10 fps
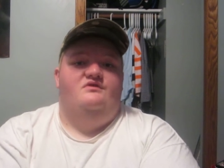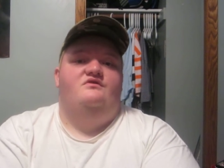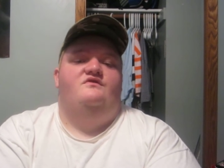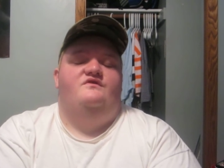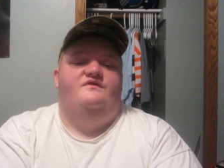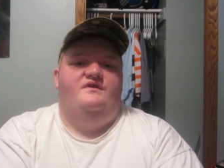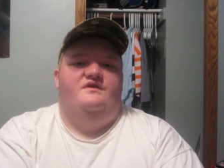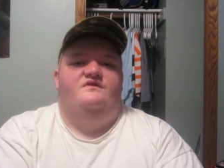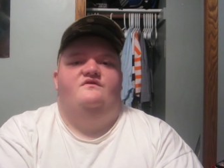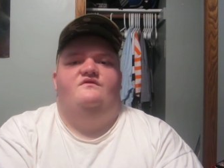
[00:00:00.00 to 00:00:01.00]
You just
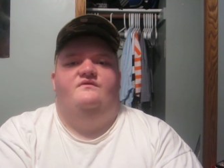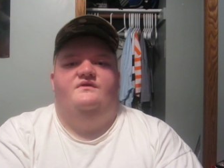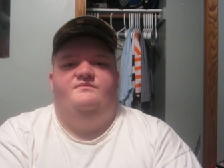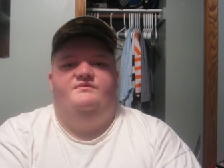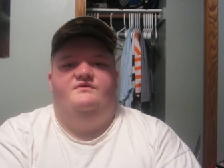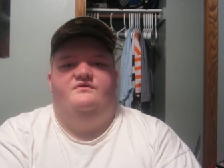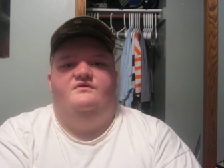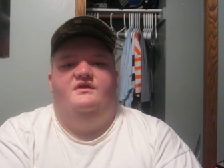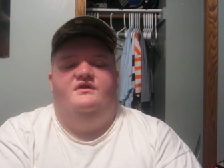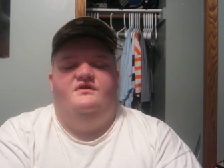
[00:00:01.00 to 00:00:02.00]
add straight pure
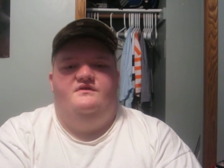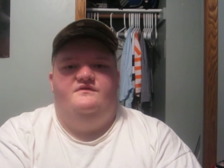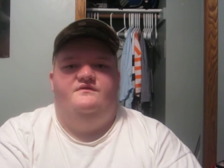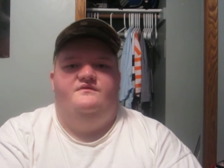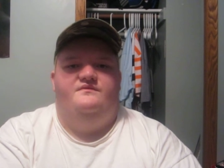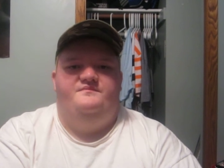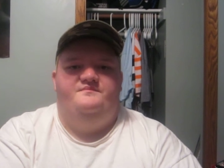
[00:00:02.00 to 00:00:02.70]
gas.